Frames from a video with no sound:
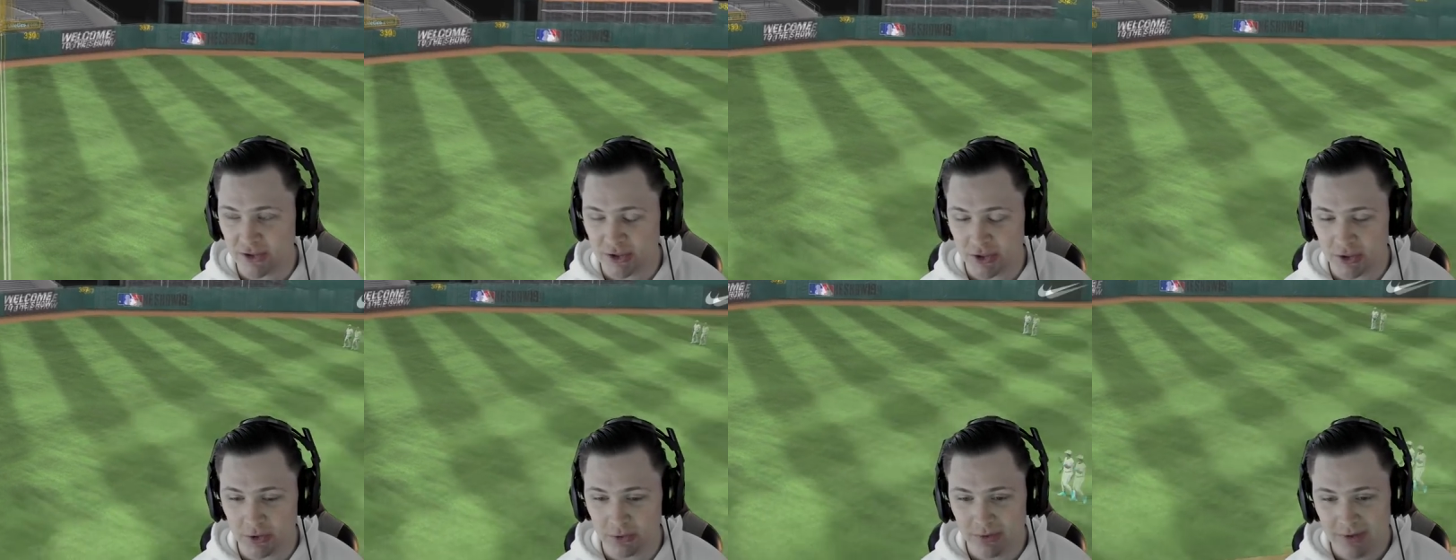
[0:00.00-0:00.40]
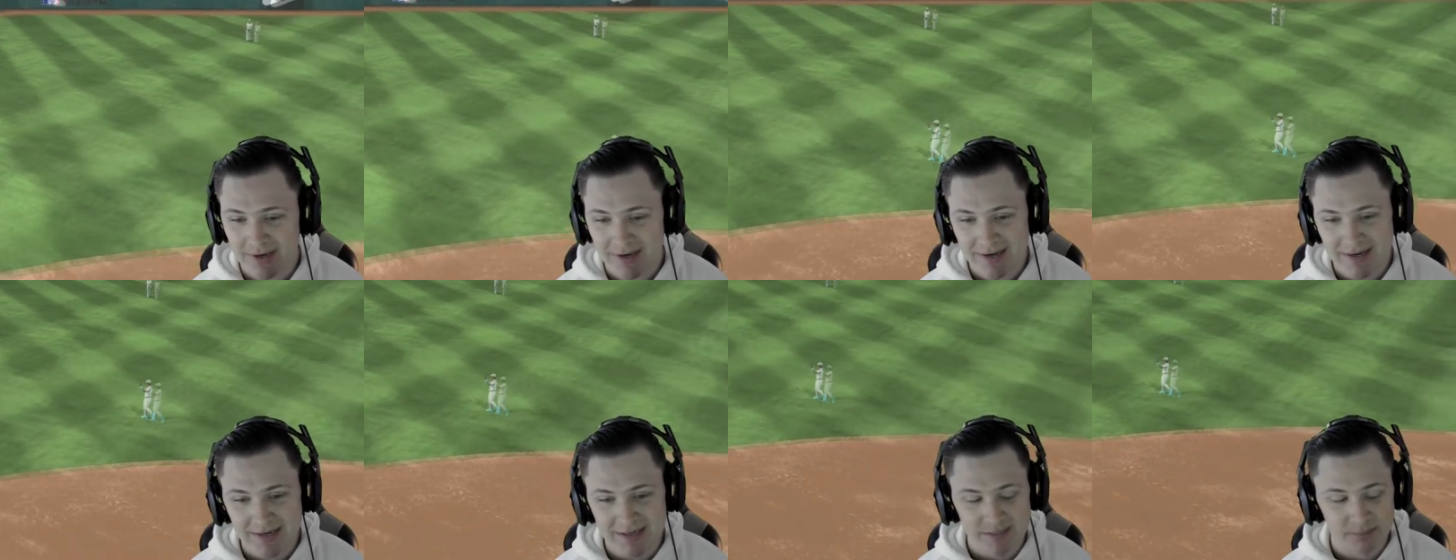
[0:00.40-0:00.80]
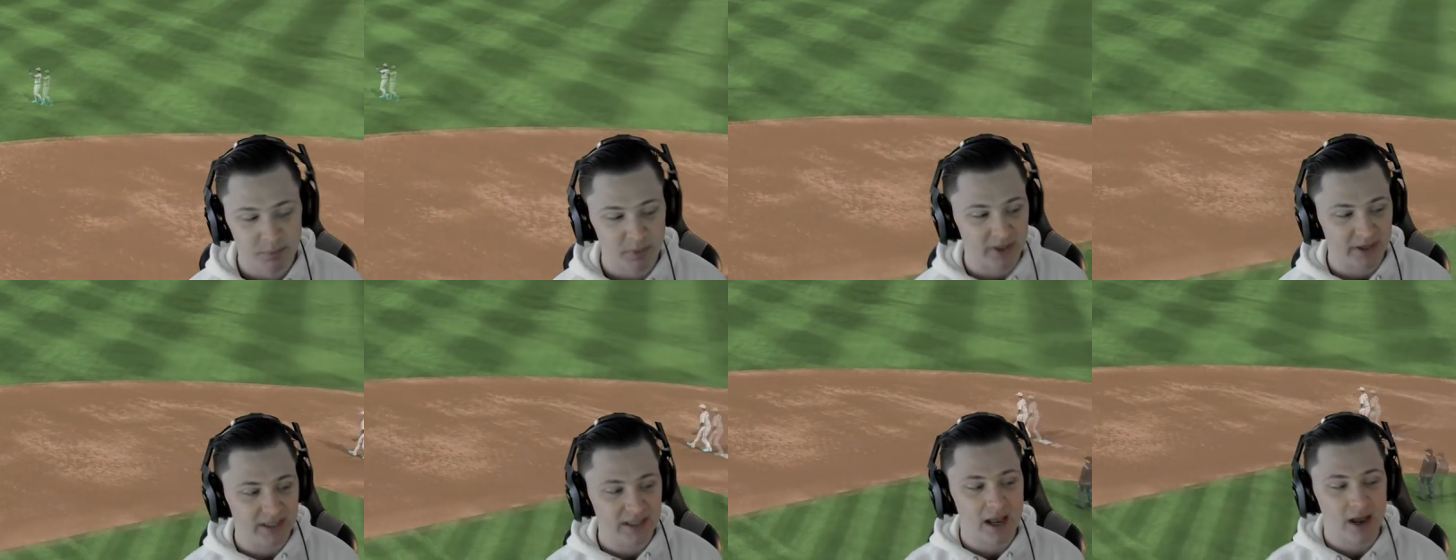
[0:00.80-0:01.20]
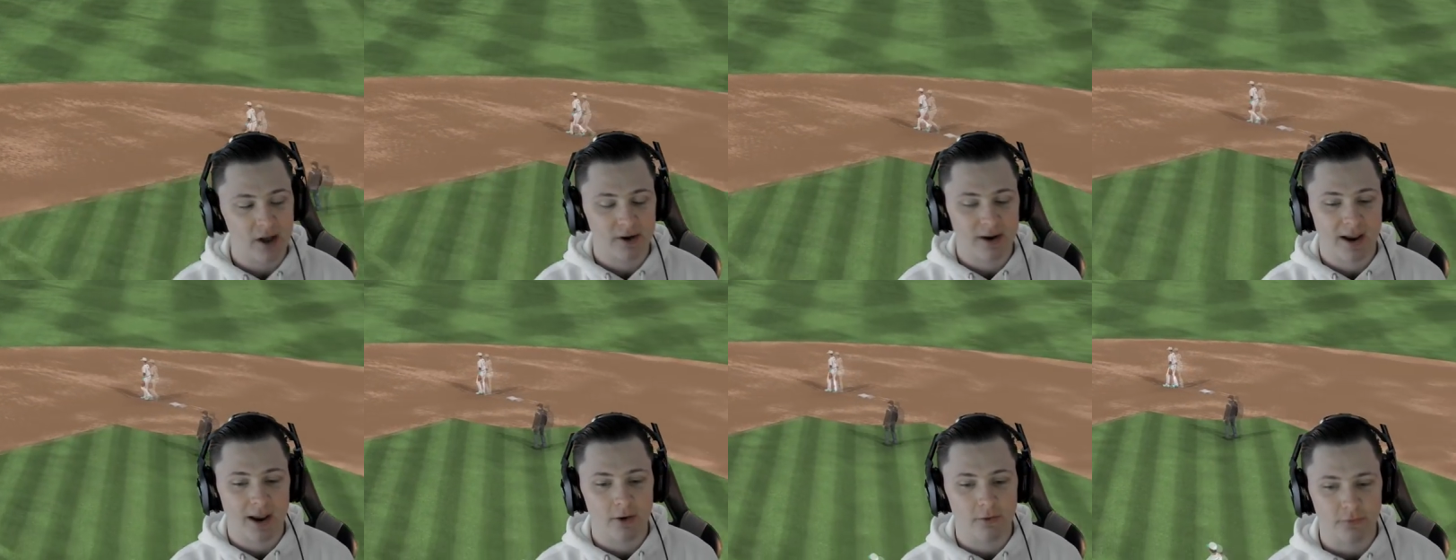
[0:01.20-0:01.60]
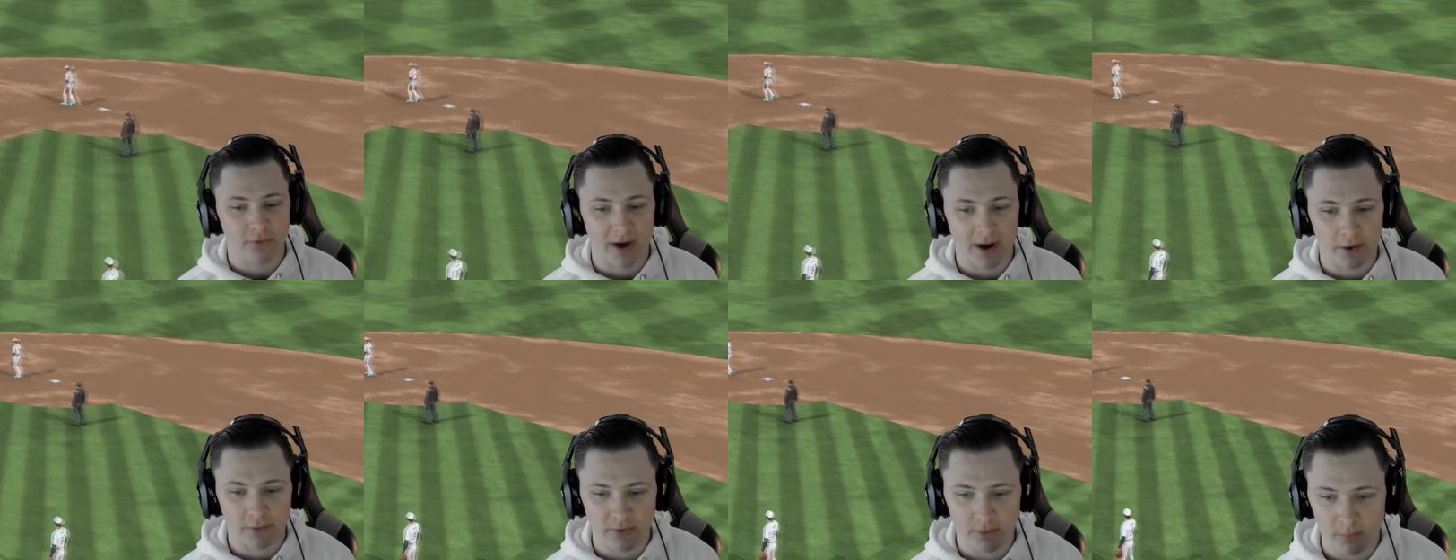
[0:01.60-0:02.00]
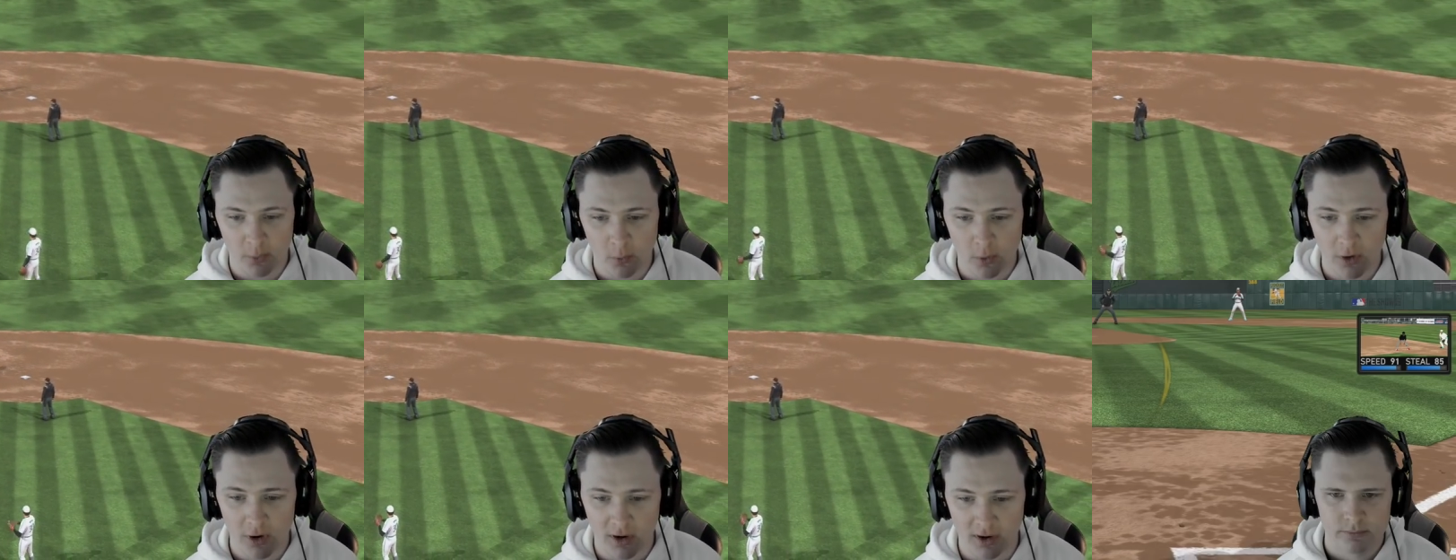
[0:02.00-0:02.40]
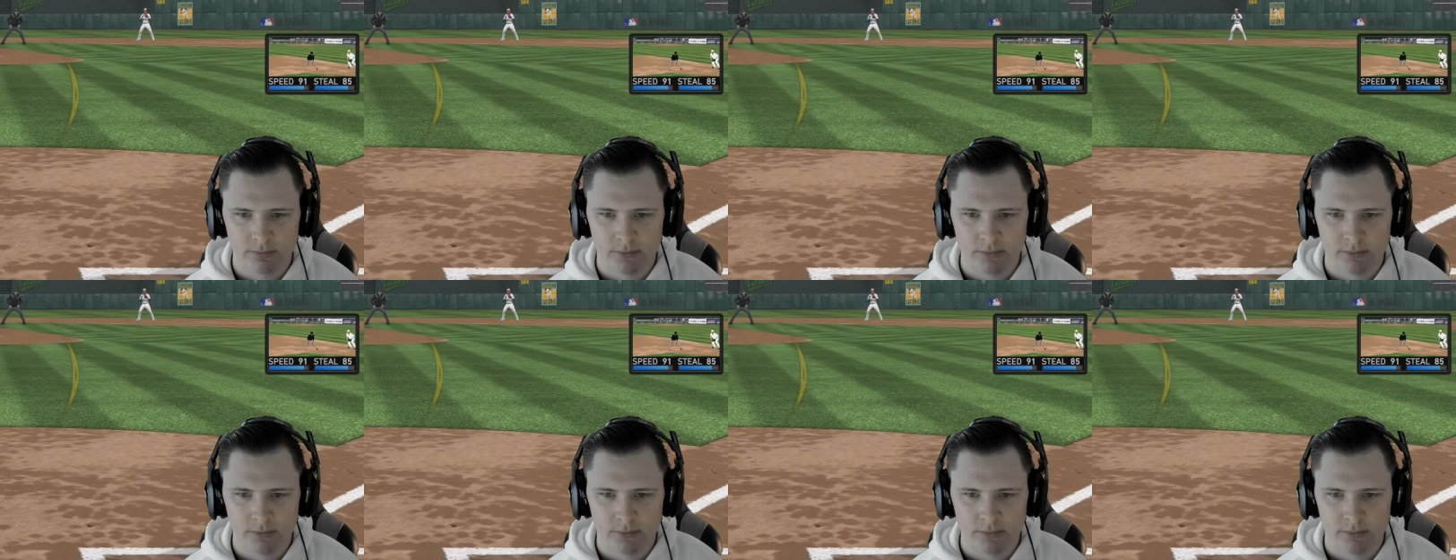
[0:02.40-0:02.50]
So pretty loud out for out number one.